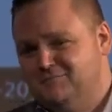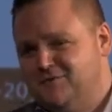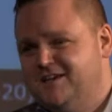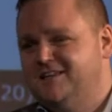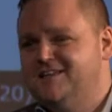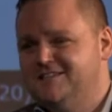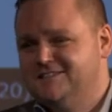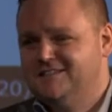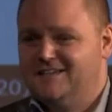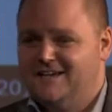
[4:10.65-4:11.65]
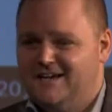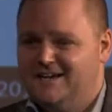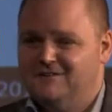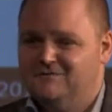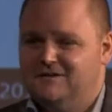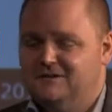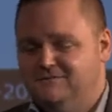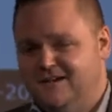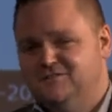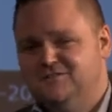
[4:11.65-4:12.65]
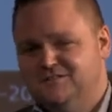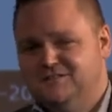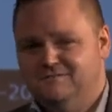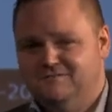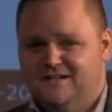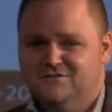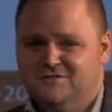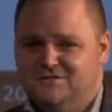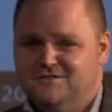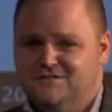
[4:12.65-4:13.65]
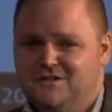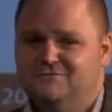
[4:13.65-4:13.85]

we can easily have thousands and thousands